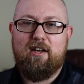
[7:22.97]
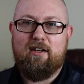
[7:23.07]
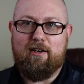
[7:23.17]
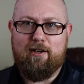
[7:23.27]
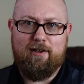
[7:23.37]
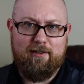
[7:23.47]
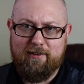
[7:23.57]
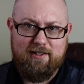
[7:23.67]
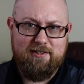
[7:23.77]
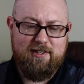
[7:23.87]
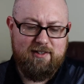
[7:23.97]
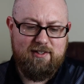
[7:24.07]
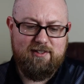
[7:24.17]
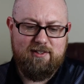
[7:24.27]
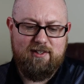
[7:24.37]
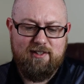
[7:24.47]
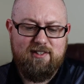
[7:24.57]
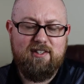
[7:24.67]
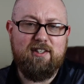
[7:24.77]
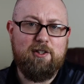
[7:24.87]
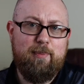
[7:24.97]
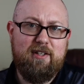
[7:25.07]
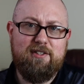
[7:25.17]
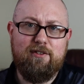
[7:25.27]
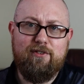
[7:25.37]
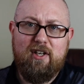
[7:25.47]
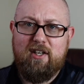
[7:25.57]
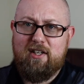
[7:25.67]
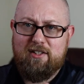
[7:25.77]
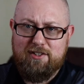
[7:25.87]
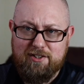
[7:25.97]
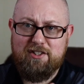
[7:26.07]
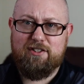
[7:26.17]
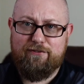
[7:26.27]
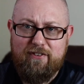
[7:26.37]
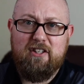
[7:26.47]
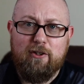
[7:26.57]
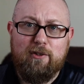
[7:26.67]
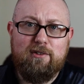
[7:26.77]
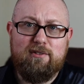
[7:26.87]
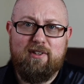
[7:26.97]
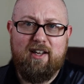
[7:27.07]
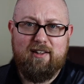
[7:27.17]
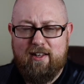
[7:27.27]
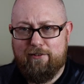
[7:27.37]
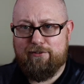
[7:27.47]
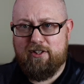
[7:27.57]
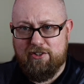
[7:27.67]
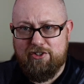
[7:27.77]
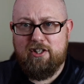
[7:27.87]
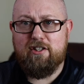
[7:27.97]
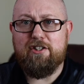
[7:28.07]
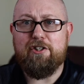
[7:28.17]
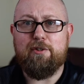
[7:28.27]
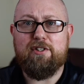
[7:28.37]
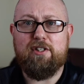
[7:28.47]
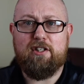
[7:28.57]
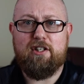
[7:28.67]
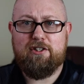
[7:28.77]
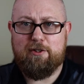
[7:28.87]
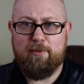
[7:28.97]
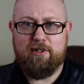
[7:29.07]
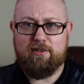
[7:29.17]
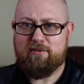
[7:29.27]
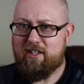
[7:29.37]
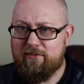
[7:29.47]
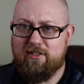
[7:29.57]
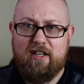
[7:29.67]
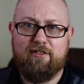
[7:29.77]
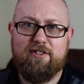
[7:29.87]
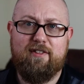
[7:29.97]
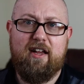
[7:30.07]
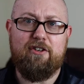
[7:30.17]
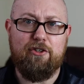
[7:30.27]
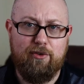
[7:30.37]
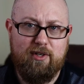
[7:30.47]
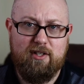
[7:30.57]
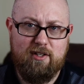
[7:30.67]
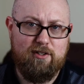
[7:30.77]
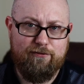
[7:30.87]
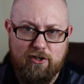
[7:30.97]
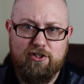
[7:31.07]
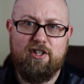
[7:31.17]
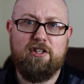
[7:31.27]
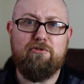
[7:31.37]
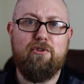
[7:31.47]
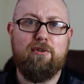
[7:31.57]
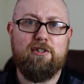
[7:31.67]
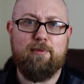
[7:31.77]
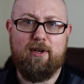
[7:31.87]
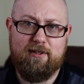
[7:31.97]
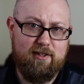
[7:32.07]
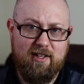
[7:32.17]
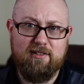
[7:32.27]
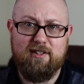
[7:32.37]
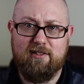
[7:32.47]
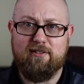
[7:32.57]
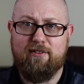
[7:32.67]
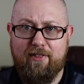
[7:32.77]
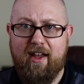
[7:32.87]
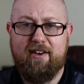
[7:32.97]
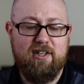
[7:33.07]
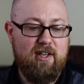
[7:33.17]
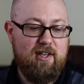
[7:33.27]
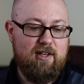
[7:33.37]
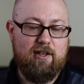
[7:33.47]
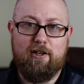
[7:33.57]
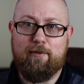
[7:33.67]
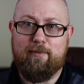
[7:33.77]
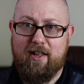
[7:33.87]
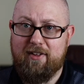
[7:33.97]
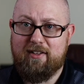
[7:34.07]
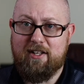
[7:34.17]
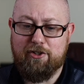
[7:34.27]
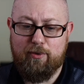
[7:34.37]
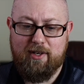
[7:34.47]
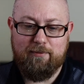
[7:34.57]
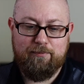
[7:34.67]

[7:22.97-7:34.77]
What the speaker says: on a lens that this is this expensive, to just feel like they've considered you as the customer, even down to that degree, that the first thing you notice about the lens is that. I think that's great.